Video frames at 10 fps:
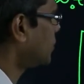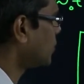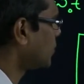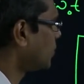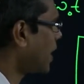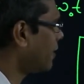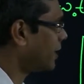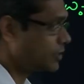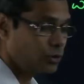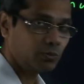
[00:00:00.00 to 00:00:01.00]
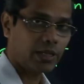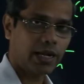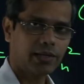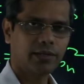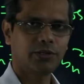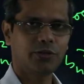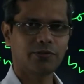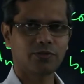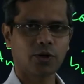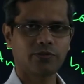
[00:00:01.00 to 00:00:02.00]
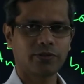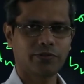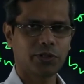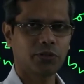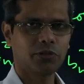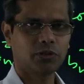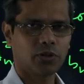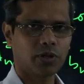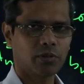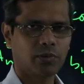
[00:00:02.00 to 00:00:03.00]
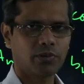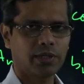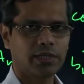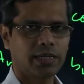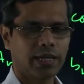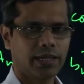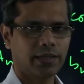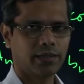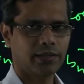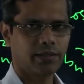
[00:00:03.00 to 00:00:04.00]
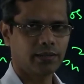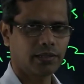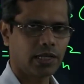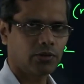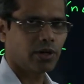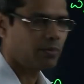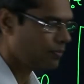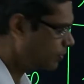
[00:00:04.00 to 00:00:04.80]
so I assume that you have stopped the video, thought about it, and now I am